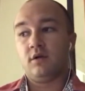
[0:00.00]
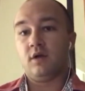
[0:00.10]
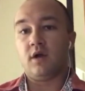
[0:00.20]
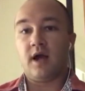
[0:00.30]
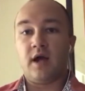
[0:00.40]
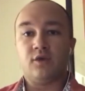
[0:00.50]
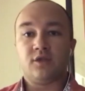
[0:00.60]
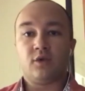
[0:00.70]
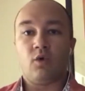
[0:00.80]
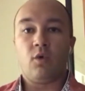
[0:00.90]
a house
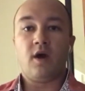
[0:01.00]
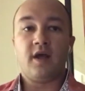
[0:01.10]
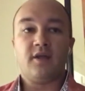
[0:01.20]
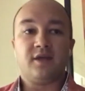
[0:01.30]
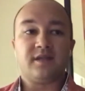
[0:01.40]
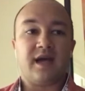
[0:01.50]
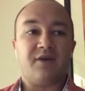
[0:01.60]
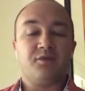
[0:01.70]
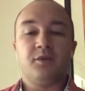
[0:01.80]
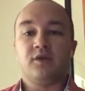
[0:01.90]
in Hawaii, that's
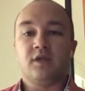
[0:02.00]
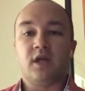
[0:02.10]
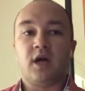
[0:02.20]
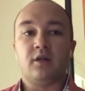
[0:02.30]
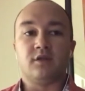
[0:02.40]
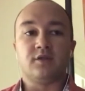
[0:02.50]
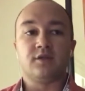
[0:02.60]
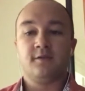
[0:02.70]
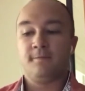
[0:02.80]
$500,000.